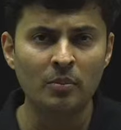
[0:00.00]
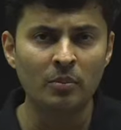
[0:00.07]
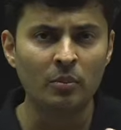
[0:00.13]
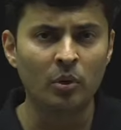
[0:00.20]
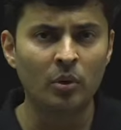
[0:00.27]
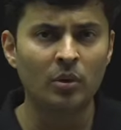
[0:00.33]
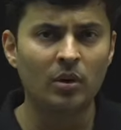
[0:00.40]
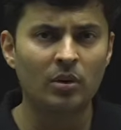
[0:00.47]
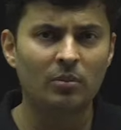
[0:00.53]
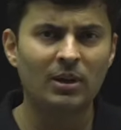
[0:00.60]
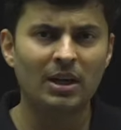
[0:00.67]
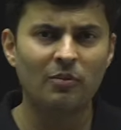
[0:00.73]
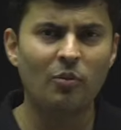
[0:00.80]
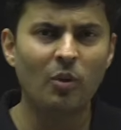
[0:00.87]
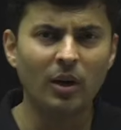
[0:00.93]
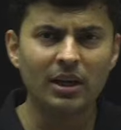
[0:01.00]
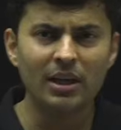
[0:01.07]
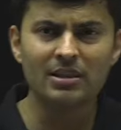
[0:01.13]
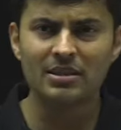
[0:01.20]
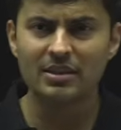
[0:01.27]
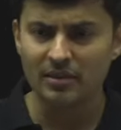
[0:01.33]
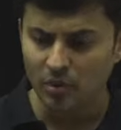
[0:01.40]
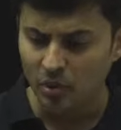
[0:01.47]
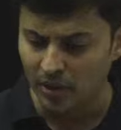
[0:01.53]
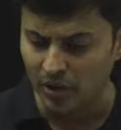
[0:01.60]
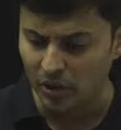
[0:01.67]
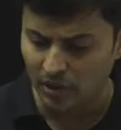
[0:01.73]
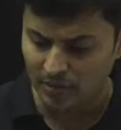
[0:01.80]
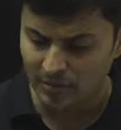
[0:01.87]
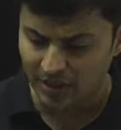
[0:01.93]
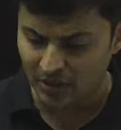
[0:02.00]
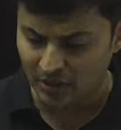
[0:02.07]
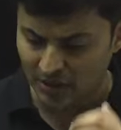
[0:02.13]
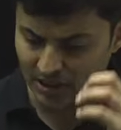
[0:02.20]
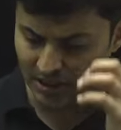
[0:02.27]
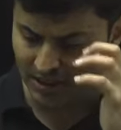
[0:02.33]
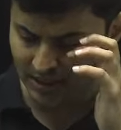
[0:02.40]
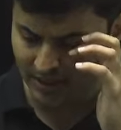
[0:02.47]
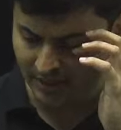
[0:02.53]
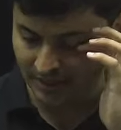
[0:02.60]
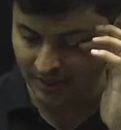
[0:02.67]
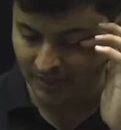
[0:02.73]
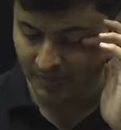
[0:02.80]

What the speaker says: what is going to remain constant, guys?